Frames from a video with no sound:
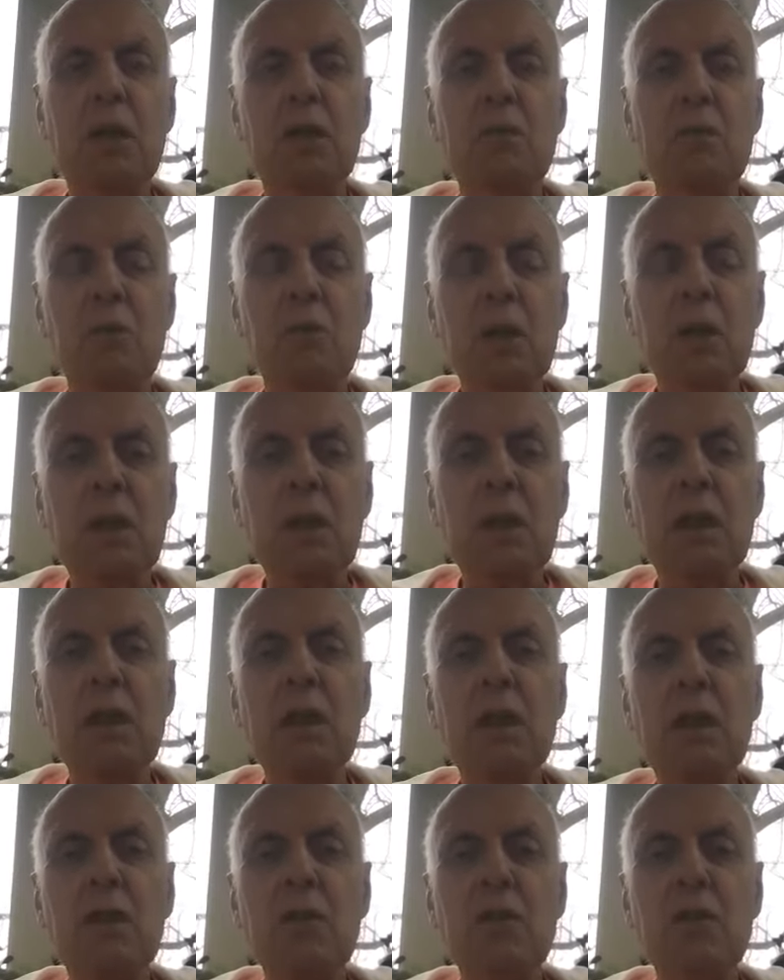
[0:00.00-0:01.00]
can
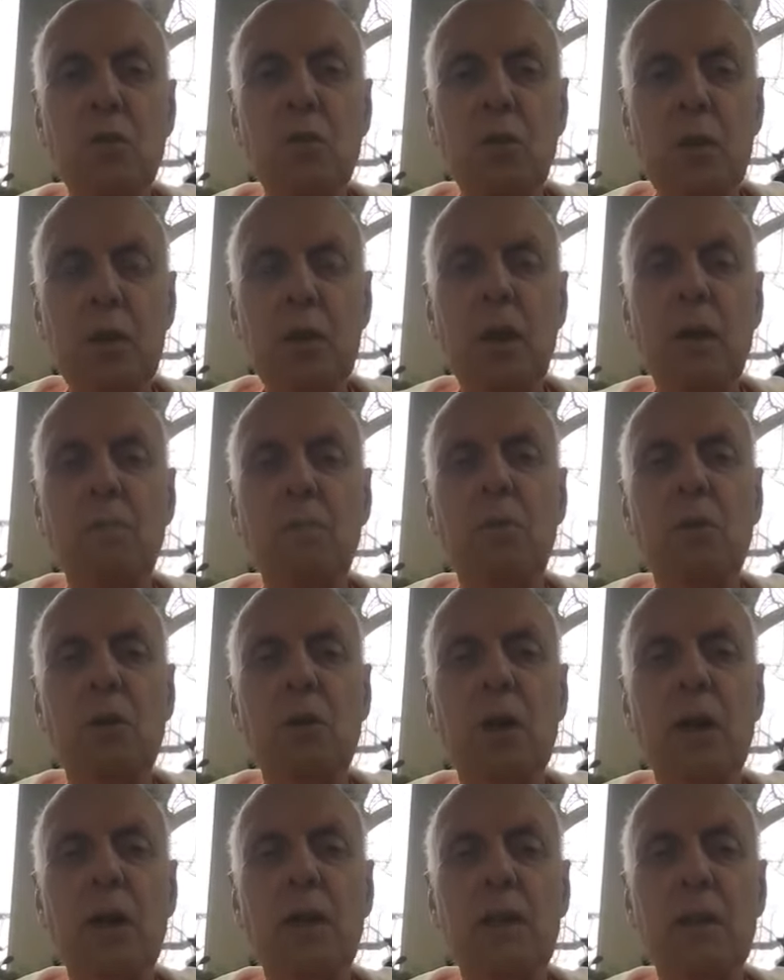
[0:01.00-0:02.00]
really do a
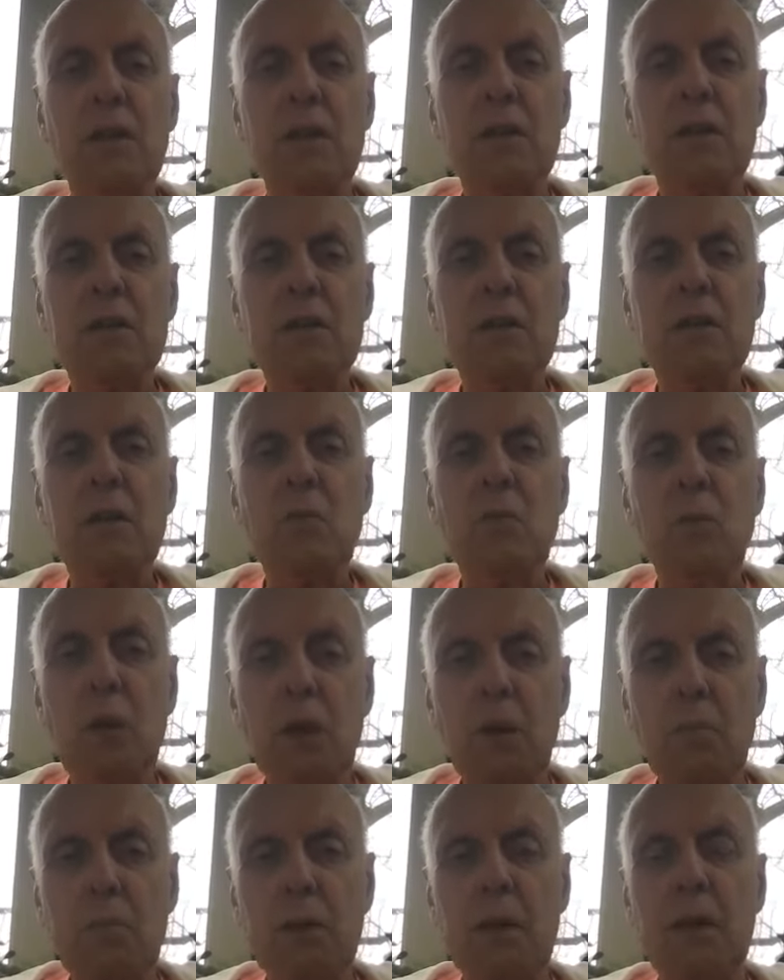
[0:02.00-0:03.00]
number on our
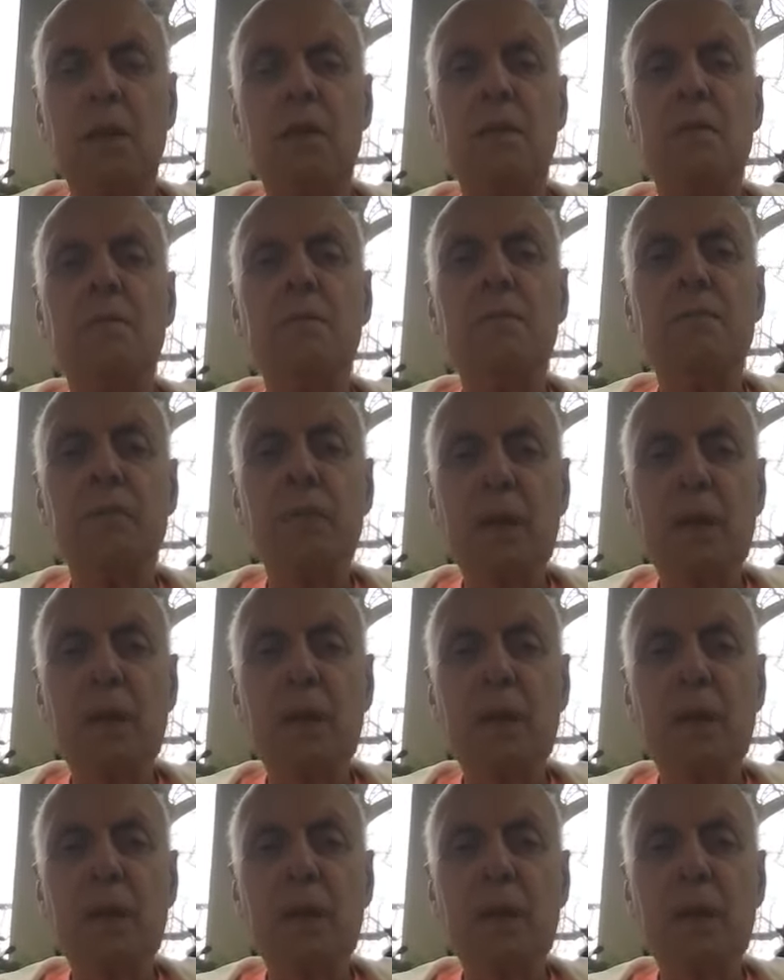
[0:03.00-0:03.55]
well being.